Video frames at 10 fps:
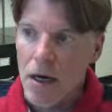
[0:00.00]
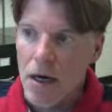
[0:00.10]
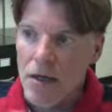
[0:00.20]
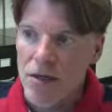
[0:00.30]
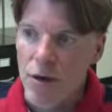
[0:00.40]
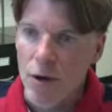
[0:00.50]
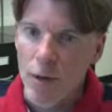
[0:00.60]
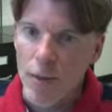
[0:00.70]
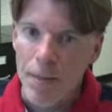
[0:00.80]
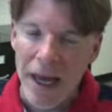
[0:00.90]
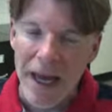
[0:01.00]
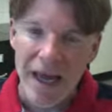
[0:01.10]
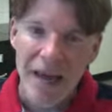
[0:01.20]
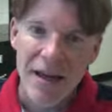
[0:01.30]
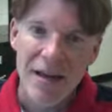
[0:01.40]
So
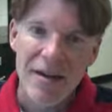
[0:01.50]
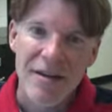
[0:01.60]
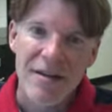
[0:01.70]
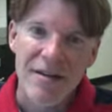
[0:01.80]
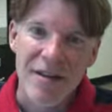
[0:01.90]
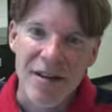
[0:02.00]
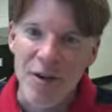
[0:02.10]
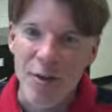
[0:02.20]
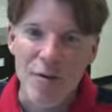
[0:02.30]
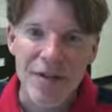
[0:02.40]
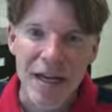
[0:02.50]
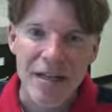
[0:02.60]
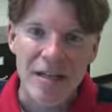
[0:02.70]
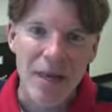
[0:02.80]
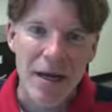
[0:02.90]
paying in the old
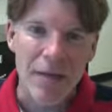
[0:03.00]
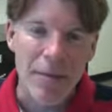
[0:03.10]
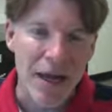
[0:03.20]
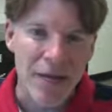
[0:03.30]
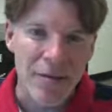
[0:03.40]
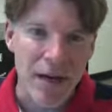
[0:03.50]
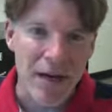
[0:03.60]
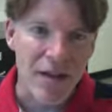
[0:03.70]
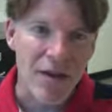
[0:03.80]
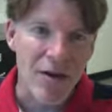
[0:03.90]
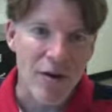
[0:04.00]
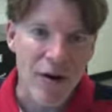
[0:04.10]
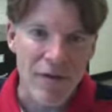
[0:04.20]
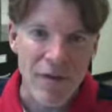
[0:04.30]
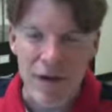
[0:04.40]
days meant paying at the beginning of the year and
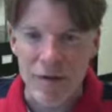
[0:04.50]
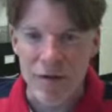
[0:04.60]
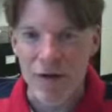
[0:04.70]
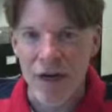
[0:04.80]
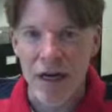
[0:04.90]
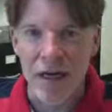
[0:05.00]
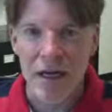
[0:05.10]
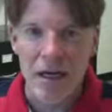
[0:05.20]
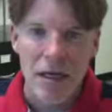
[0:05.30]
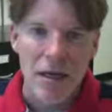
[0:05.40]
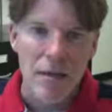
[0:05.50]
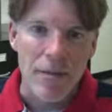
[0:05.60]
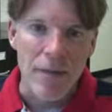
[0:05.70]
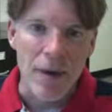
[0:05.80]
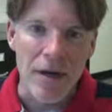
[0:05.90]
everything was fine.
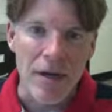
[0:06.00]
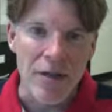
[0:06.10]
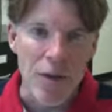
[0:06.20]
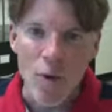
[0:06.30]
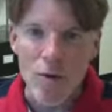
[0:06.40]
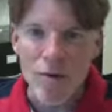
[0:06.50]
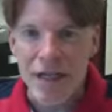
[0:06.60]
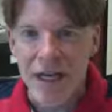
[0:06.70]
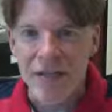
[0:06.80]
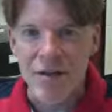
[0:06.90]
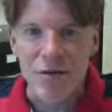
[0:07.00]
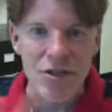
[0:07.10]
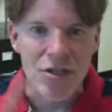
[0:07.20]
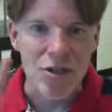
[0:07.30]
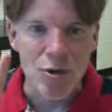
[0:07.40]
But in the olden days, there was
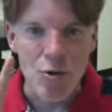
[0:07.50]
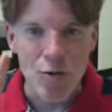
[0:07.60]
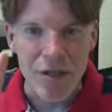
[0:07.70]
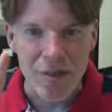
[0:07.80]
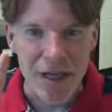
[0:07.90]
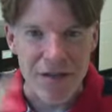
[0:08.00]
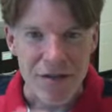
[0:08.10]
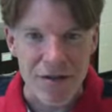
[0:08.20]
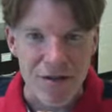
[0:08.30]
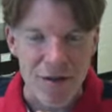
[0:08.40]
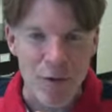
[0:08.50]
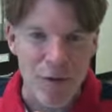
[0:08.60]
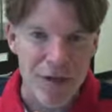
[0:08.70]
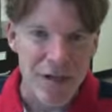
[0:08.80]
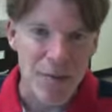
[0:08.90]
just 2 semesters. So you were
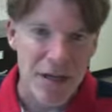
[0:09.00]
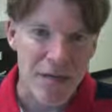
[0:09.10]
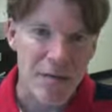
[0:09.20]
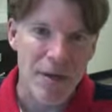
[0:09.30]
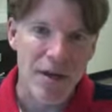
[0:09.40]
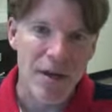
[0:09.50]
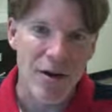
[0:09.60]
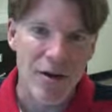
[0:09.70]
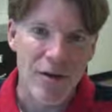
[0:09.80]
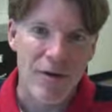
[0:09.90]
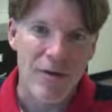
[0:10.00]
only expected to be here